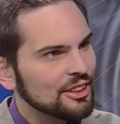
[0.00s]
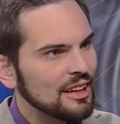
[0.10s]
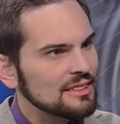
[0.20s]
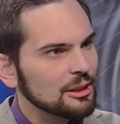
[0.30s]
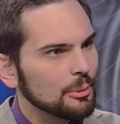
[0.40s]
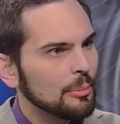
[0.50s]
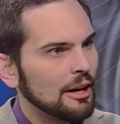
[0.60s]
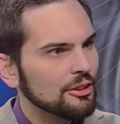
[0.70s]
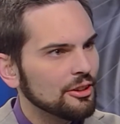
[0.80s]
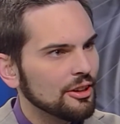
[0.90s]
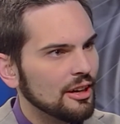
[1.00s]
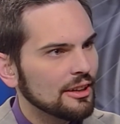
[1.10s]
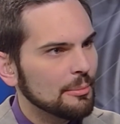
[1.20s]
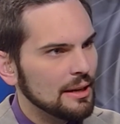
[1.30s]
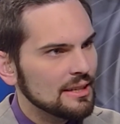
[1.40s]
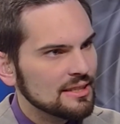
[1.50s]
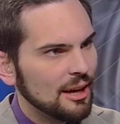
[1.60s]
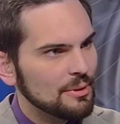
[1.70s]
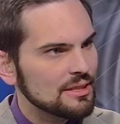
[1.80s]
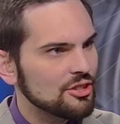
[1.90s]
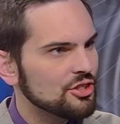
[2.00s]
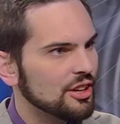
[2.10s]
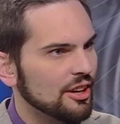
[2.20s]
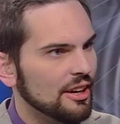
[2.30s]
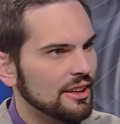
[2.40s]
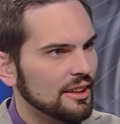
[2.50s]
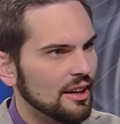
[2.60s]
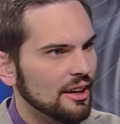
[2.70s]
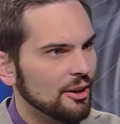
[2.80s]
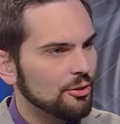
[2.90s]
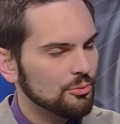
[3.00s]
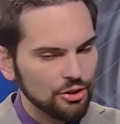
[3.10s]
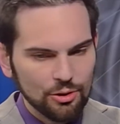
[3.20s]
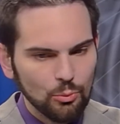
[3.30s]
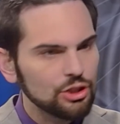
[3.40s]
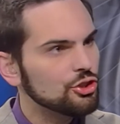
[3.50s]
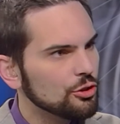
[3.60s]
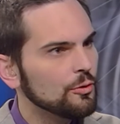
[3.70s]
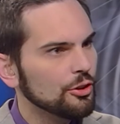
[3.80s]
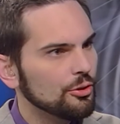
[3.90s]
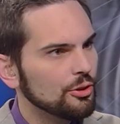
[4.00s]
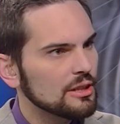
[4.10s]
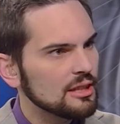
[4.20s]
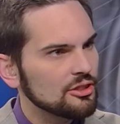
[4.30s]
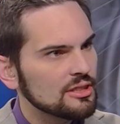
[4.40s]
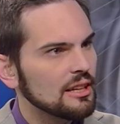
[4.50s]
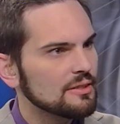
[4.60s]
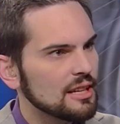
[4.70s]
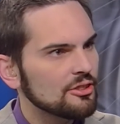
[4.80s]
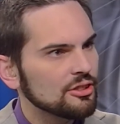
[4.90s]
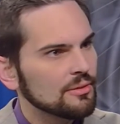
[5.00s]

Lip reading: you tell us a little bit about your committee assignments this year and what's new for you this legislative session?